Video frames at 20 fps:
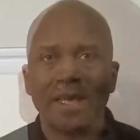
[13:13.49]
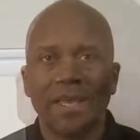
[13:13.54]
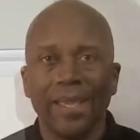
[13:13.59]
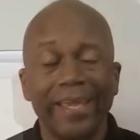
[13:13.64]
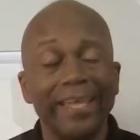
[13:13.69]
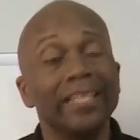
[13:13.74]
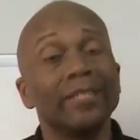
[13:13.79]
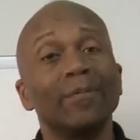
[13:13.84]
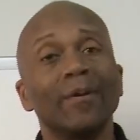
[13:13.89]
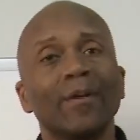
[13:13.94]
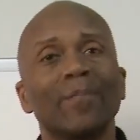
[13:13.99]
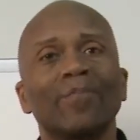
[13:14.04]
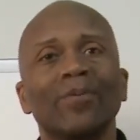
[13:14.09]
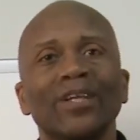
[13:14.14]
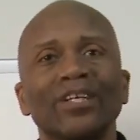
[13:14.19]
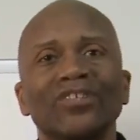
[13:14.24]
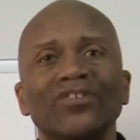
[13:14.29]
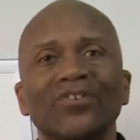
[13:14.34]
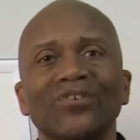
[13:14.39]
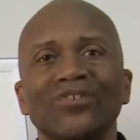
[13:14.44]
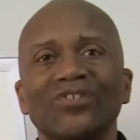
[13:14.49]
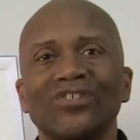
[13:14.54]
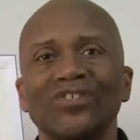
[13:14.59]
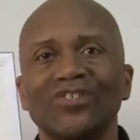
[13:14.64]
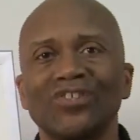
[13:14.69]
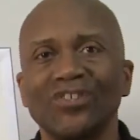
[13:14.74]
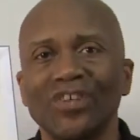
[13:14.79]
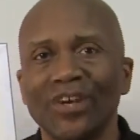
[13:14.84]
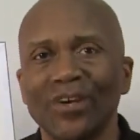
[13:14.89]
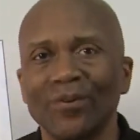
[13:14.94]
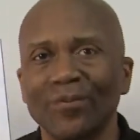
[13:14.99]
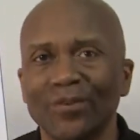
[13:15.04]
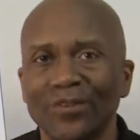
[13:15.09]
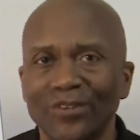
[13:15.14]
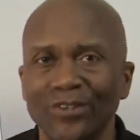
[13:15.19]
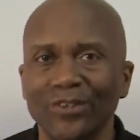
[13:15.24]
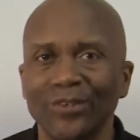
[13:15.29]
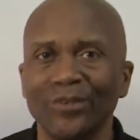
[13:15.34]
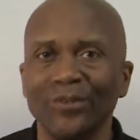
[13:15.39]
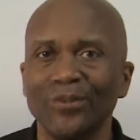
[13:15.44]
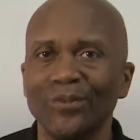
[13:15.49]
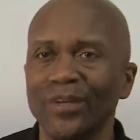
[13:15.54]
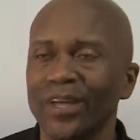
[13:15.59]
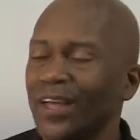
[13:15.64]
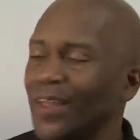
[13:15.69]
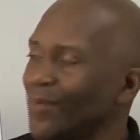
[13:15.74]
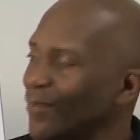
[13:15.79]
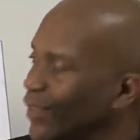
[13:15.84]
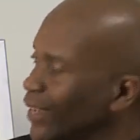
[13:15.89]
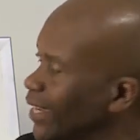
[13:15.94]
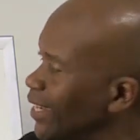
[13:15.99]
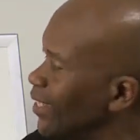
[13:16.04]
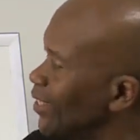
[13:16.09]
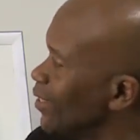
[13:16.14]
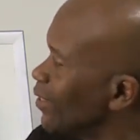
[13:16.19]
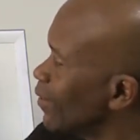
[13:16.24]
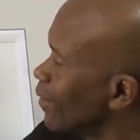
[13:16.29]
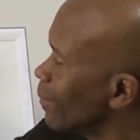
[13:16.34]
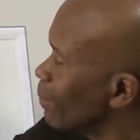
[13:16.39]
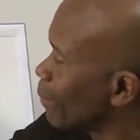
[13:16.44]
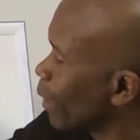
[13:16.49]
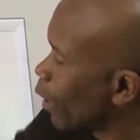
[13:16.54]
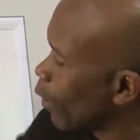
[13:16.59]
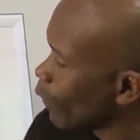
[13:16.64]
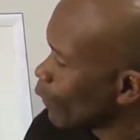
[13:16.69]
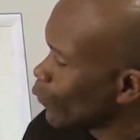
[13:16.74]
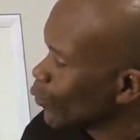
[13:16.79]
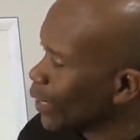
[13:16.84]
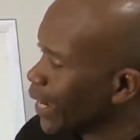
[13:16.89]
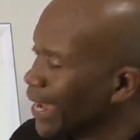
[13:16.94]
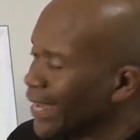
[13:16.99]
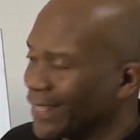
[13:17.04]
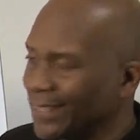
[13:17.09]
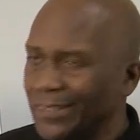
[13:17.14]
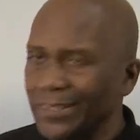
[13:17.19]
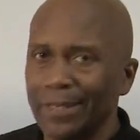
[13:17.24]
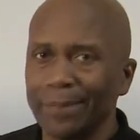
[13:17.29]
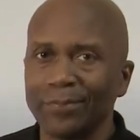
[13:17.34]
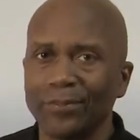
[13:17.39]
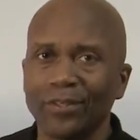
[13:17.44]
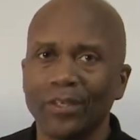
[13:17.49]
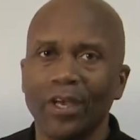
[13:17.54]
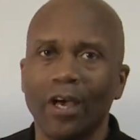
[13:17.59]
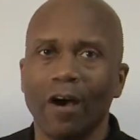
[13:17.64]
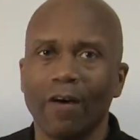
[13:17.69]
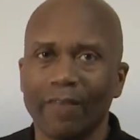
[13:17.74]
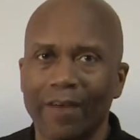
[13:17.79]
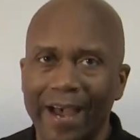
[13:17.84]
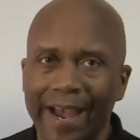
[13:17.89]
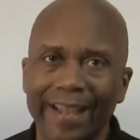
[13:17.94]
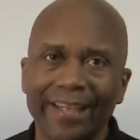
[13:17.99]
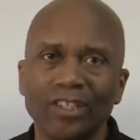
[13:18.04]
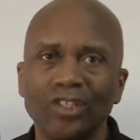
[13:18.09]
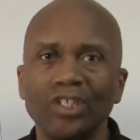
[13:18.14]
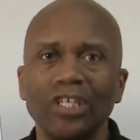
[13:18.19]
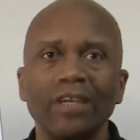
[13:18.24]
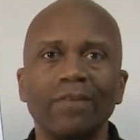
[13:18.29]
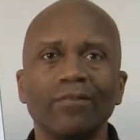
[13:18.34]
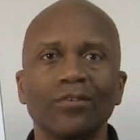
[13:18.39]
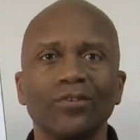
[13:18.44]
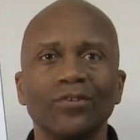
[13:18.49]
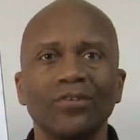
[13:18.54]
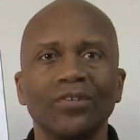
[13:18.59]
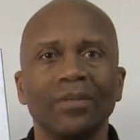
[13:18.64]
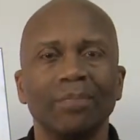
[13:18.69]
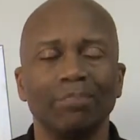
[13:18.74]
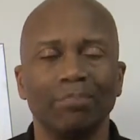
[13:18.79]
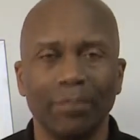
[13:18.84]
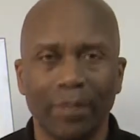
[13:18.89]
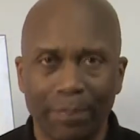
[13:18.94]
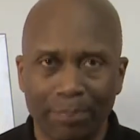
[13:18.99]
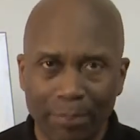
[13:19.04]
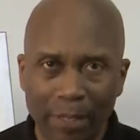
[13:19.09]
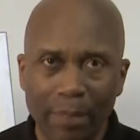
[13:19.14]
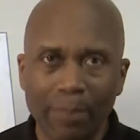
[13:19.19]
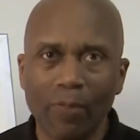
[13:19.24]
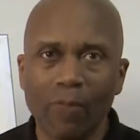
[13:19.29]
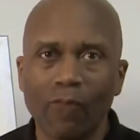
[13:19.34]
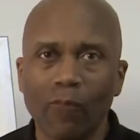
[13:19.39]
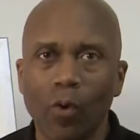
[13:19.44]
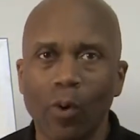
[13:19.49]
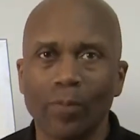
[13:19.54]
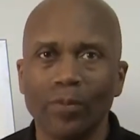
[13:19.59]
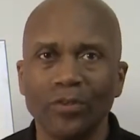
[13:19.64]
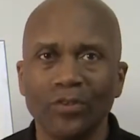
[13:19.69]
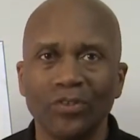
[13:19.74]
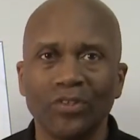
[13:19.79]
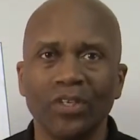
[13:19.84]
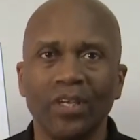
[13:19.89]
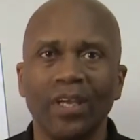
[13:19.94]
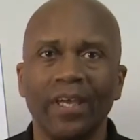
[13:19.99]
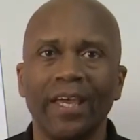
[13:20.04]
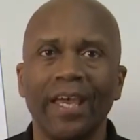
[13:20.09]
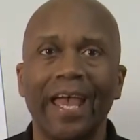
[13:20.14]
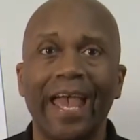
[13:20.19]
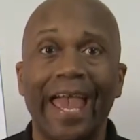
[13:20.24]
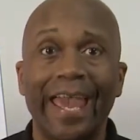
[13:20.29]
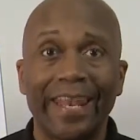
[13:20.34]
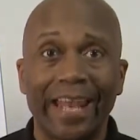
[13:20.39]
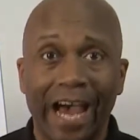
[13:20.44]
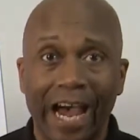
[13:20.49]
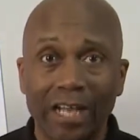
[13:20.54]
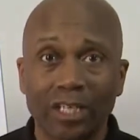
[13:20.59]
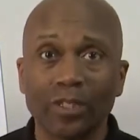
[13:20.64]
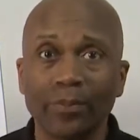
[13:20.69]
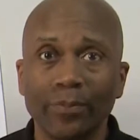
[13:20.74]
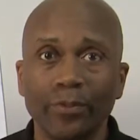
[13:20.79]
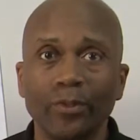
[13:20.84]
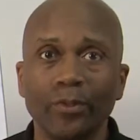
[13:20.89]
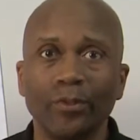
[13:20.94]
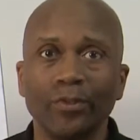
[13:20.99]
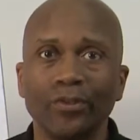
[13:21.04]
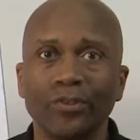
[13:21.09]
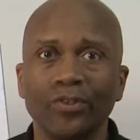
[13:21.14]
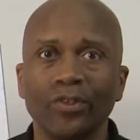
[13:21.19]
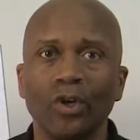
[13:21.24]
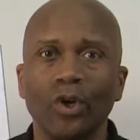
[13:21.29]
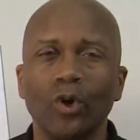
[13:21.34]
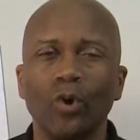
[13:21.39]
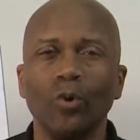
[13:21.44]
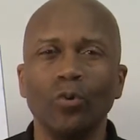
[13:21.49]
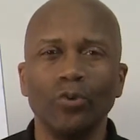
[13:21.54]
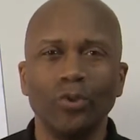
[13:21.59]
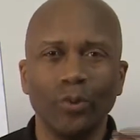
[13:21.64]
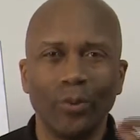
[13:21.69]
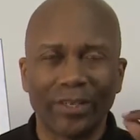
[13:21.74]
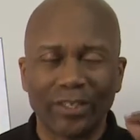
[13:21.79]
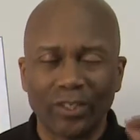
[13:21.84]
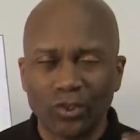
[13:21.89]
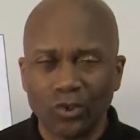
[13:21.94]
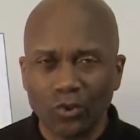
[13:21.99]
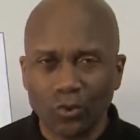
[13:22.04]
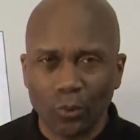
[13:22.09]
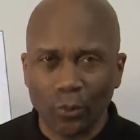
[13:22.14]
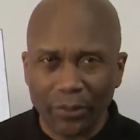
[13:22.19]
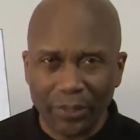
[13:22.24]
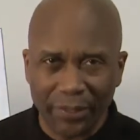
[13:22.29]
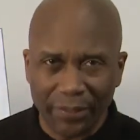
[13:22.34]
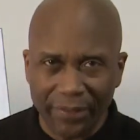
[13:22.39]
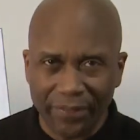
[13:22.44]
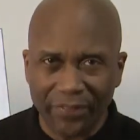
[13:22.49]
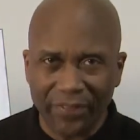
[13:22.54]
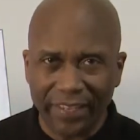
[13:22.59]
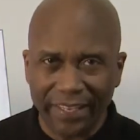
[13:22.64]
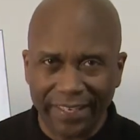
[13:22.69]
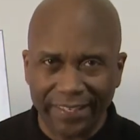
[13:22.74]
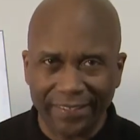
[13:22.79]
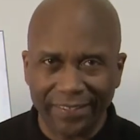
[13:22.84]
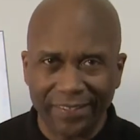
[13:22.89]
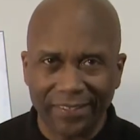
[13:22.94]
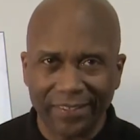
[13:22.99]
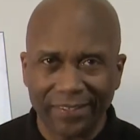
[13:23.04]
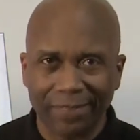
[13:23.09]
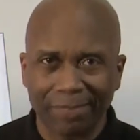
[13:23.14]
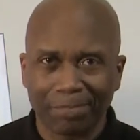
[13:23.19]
It has been a pleasure to share with you these powerful concepts of high achievers and peak performers and entrepreneurs who do extraordinary things.